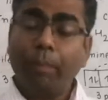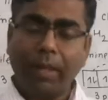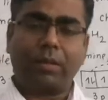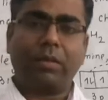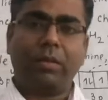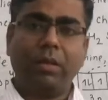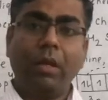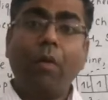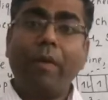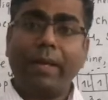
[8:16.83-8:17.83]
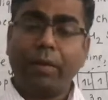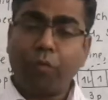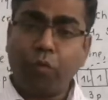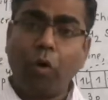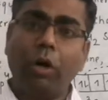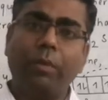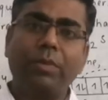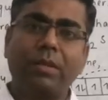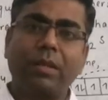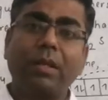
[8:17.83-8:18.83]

But when it forms